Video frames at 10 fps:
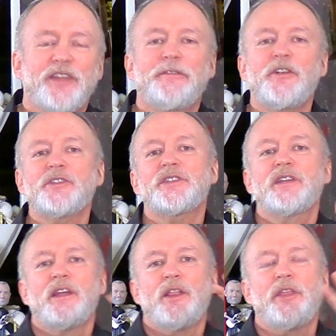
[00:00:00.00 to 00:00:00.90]

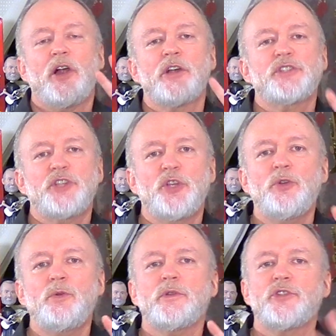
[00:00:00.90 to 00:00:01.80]
First, there are two